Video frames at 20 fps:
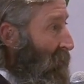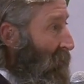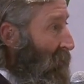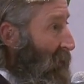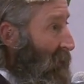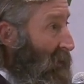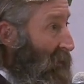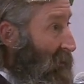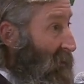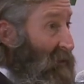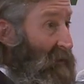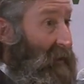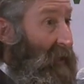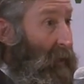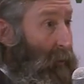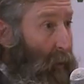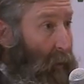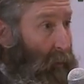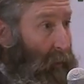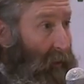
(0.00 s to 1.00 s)
They get to
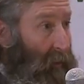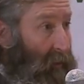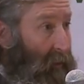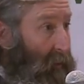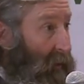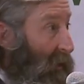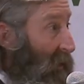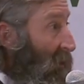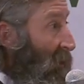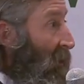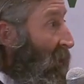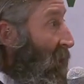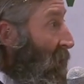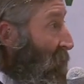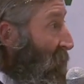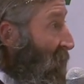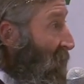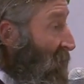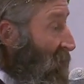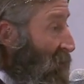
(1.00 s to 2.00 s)
see what we do. They get to
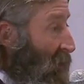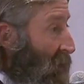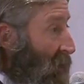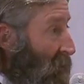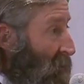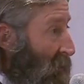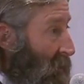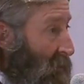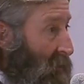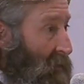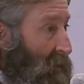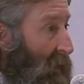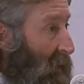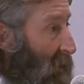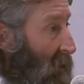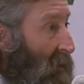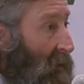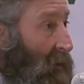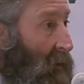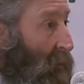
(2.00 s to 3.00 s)
come to these auctions. They
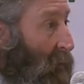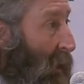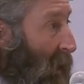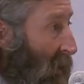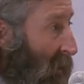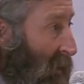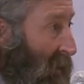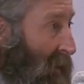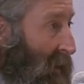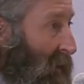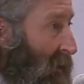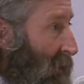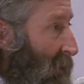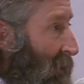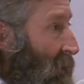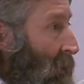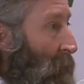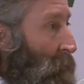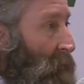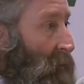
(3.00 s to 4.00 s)
get to go ride in a
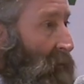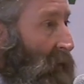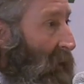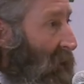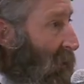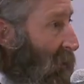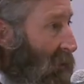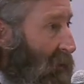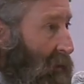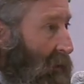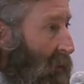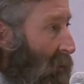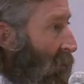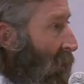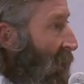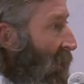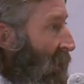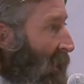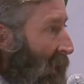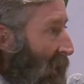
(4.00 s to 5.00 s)
helicopter. They get to go
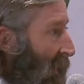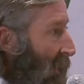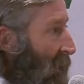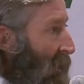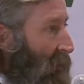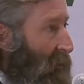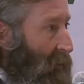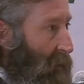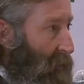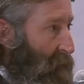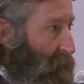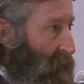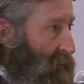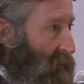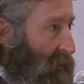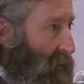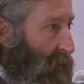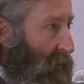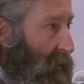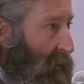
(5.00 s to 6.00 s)
hang out at our
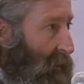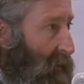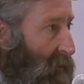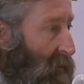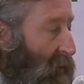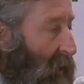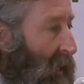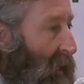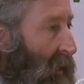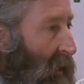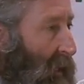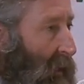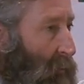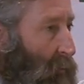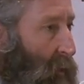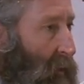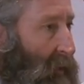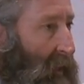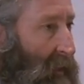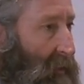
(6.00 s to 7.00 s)
facilities. And
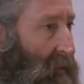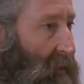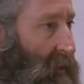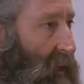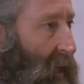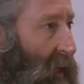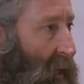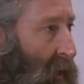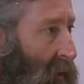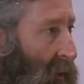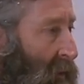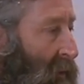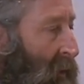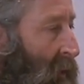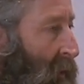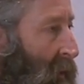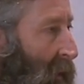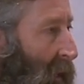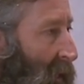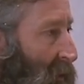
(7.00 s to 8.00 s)
what that's done
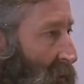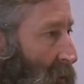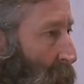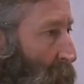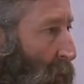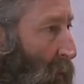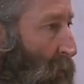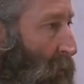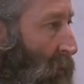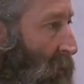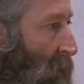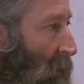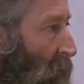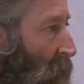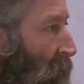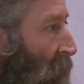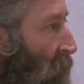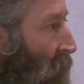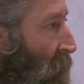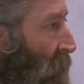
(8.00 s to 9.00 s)
as the broker
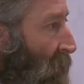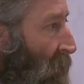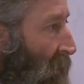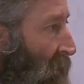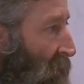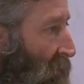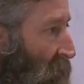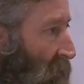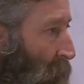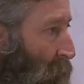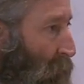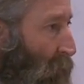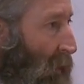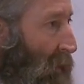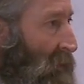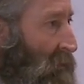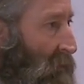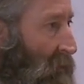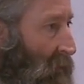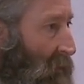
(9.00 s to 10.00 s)
dealer community has
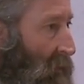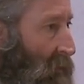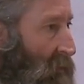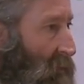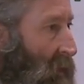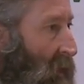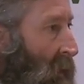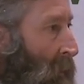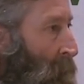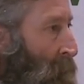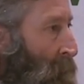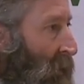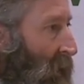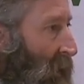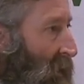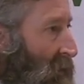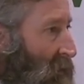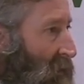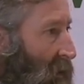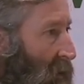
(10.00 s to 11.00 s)
embraced this
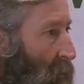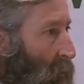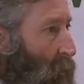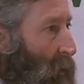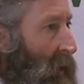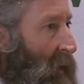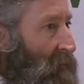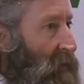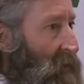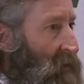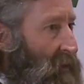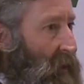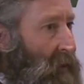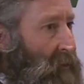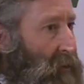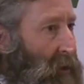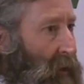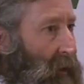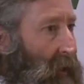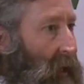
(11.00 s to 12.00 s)
is that we have
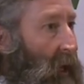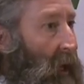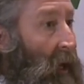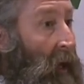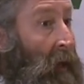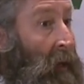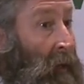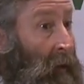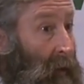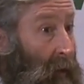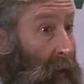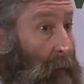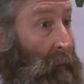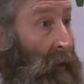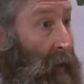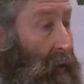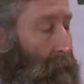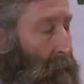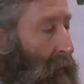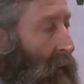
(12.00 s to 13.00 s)
essentially
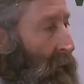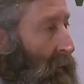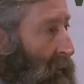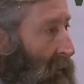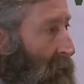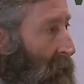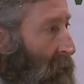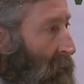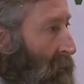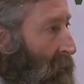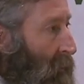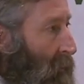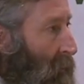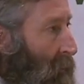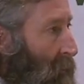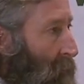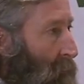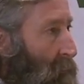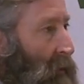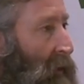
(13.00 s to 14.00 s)
unlimited money
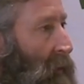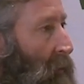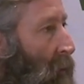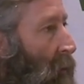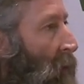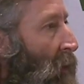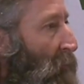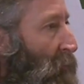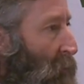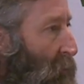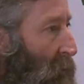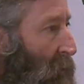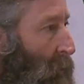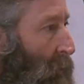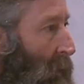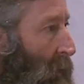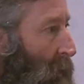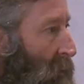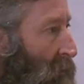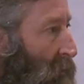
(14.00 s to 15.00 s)
being offered to
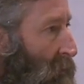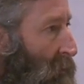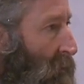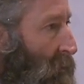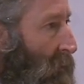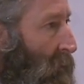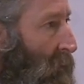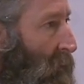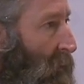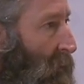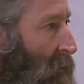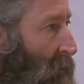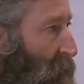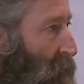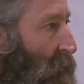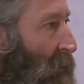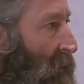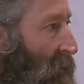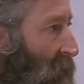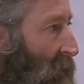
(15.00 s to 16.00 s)
us to
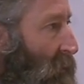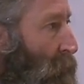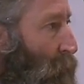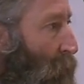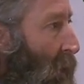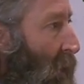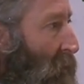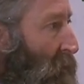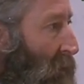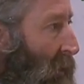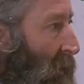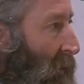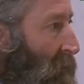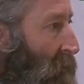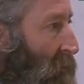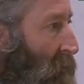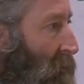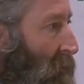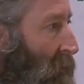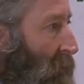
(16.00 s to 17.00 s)
fund these
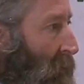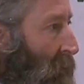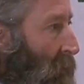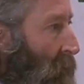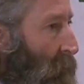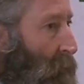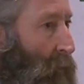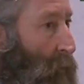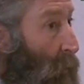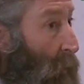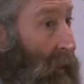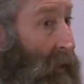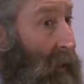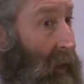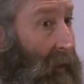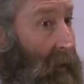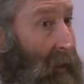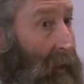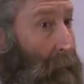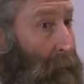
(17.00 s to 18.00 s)
projects. But we
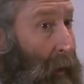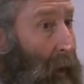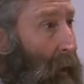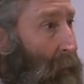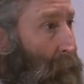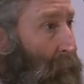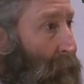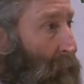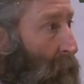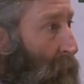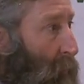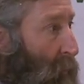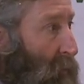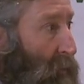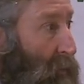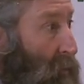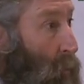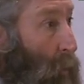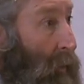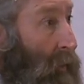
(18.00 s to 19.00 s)
can't keep up. We're
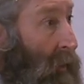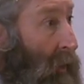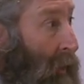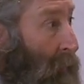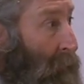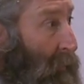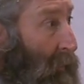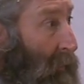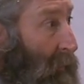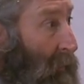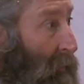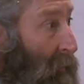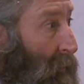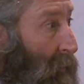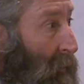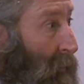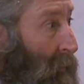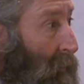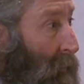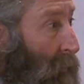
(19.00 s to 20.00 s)
just one company.
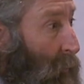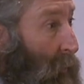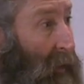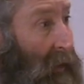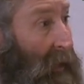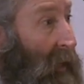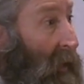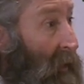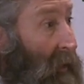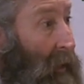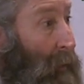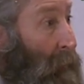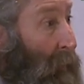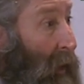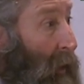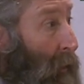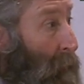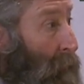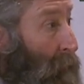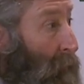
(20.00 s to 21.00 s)
We can't keep
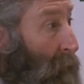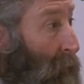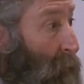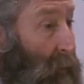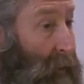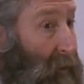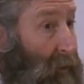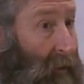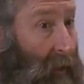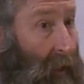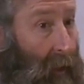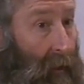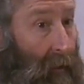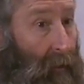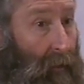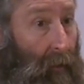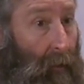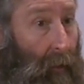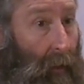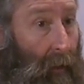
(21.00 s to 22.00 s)
up. We just can't
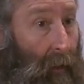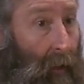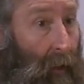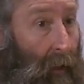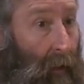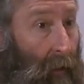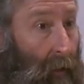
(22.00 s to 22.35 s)
do it.